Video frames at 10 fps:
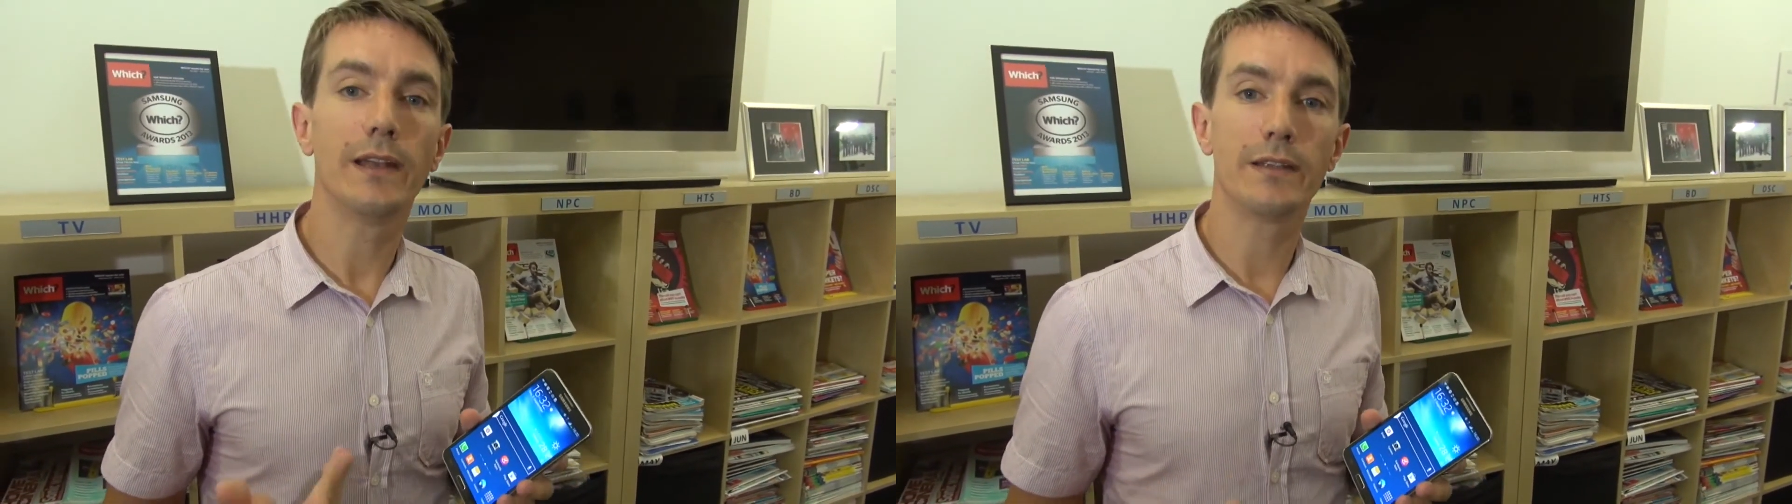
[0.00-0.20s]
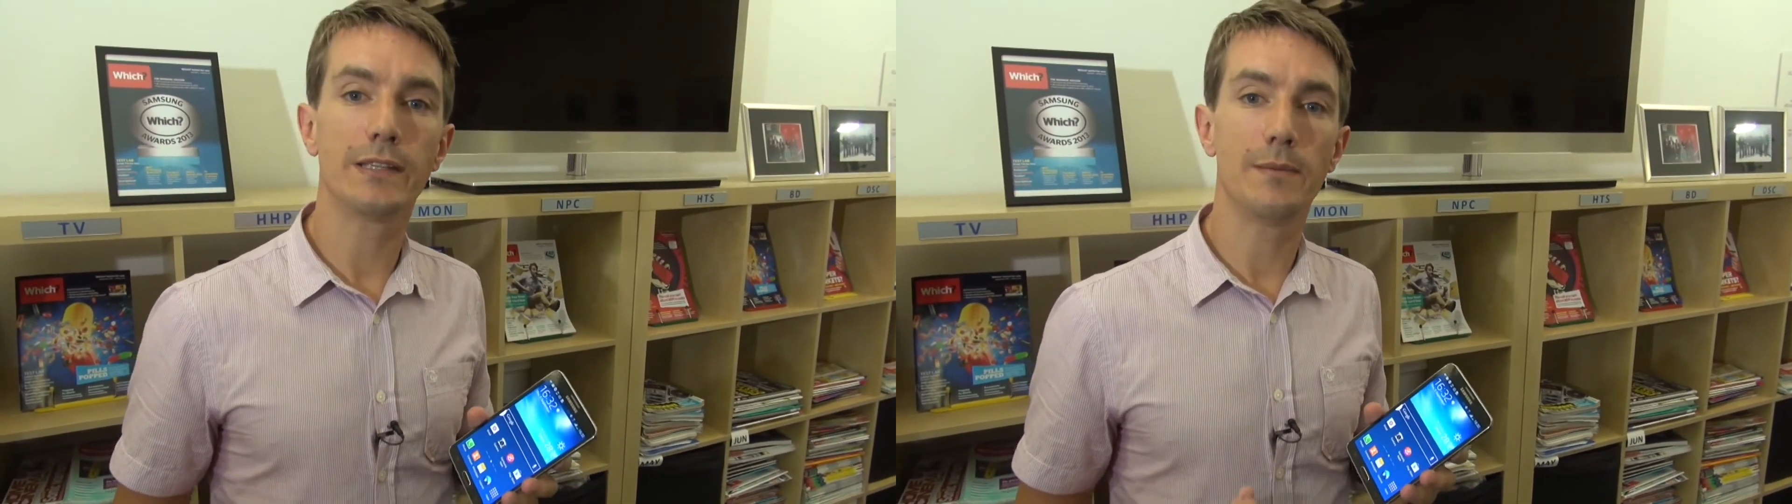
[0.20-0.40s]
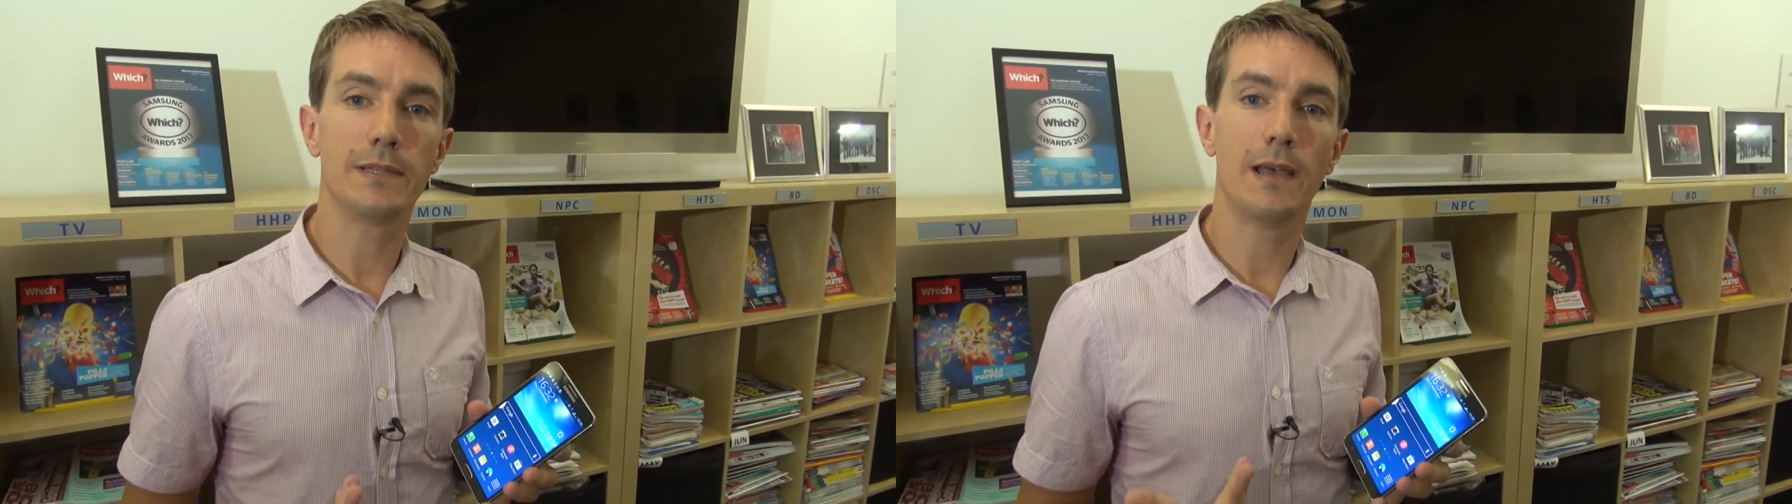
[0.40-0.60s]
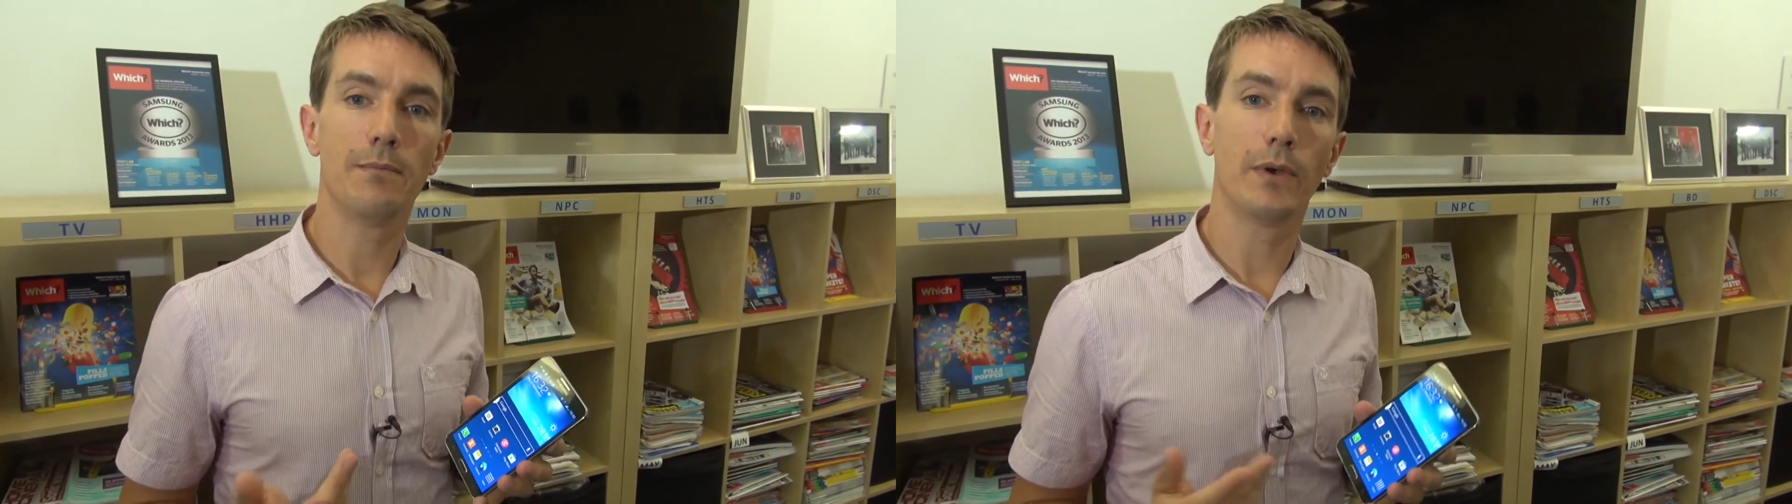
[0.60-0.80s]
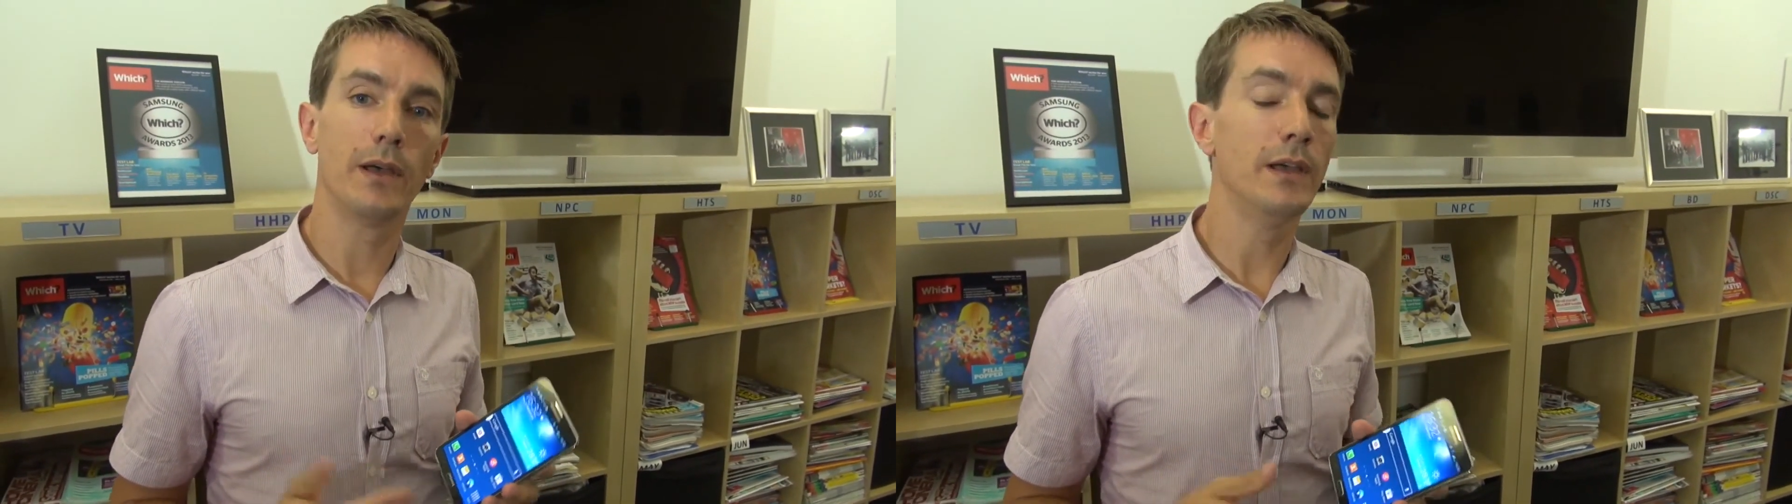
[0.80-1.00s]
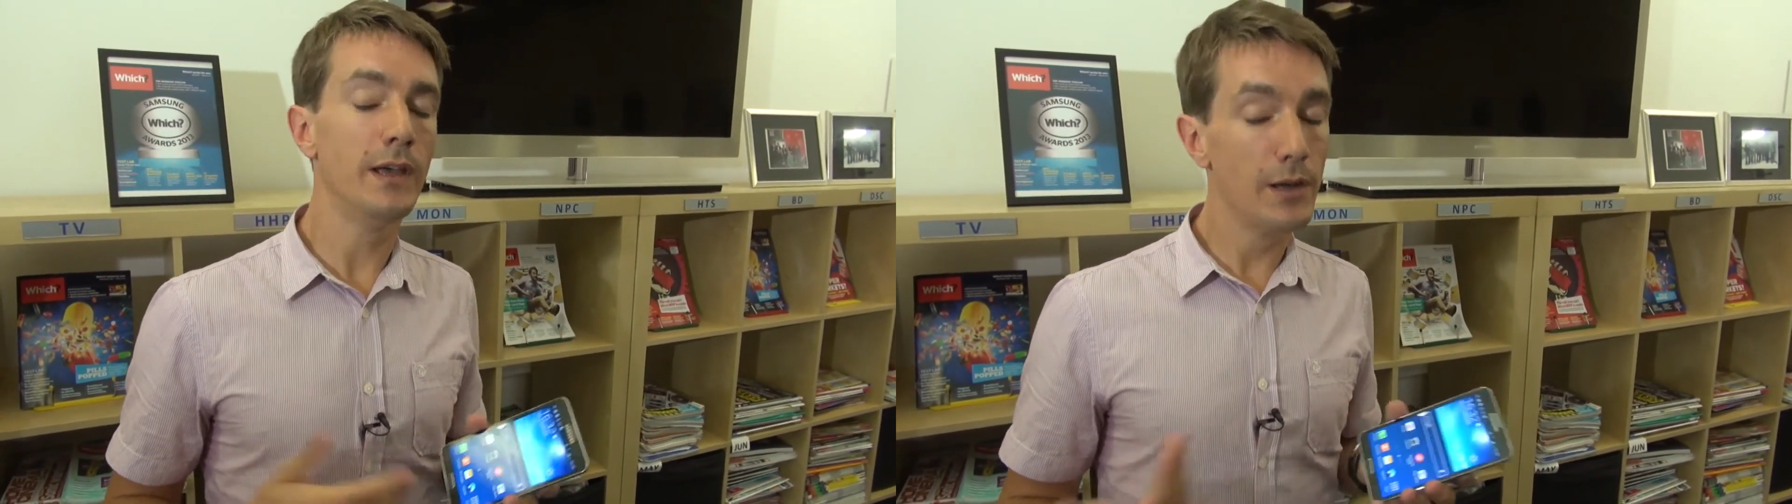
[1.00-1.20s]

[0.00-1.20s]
end of September.